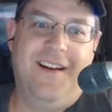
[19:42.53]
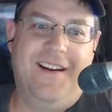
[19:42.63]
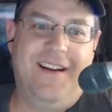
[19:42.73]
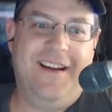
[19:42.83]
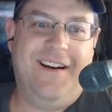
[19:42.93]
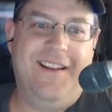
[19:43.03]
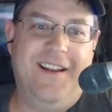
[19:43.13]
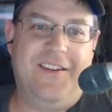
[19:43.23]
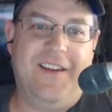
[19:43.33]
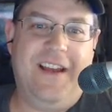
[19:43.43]
Yeah,
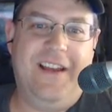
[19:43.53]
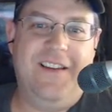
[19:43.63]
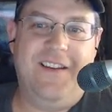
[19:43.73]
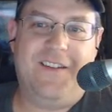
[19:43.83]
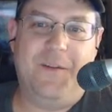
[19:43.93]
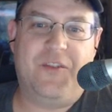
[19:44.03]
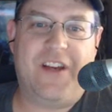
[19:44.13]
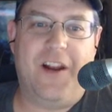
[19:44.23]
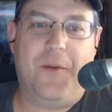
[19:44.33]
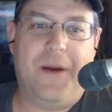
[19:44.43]
there's some
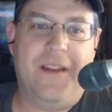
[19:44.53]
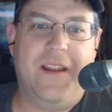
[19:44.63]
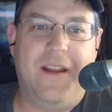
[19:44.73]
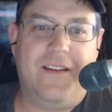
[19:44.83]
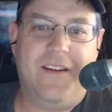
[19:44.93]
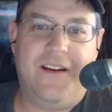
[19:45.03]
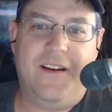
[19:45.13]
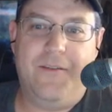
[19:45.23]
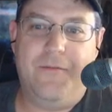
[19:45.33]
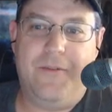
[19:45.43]
scuttlebutt that
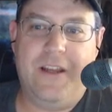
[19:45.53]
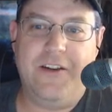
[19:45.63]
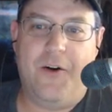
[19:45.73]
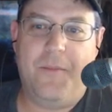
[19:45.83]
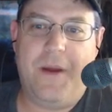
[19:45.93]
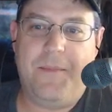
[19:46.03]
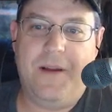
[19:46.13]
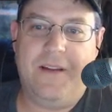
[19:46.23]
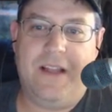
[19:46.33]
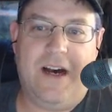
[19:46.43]
Vigneault may be
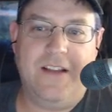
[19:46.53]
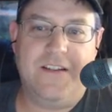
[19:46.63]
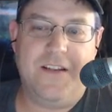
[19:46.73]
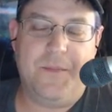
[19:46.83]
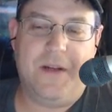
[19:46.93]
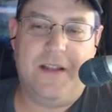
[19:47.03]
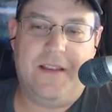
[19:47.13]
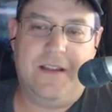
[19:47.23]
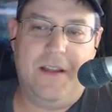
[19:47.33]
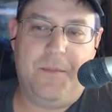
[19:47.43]
on the hot seat, but I
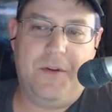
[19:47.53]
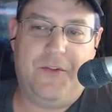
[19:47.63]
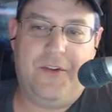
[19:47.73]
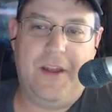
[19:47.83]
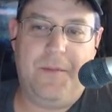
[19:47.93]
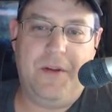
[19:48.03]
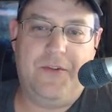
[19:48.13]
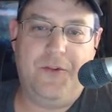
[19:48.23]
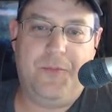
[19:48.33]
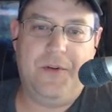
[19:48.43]
think they'd be
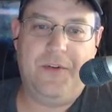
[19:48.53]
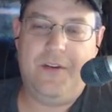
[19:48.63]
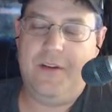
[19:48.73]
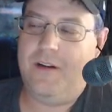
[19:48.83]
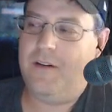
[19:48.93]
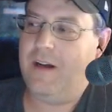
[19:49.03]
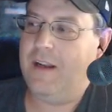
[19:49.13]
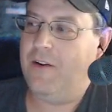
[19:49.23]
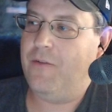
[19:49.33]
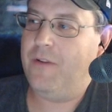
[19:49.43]
super. I
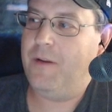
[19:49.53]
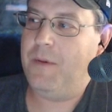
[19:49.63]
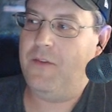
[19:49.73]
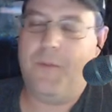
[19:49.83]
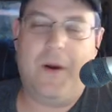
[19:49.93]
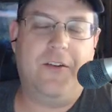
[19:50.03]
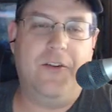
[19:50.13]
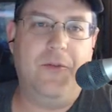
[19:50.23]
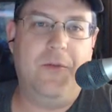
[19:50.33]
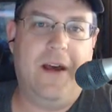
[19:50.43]
don't know if they'd be smart to
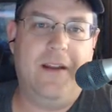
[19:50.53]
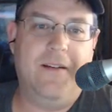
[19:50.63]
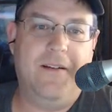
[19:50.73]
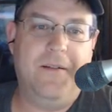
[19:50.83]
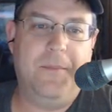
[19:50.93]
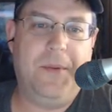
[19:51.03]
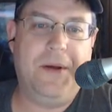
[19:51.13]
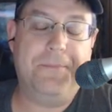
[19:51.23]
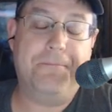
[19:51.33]
do that, but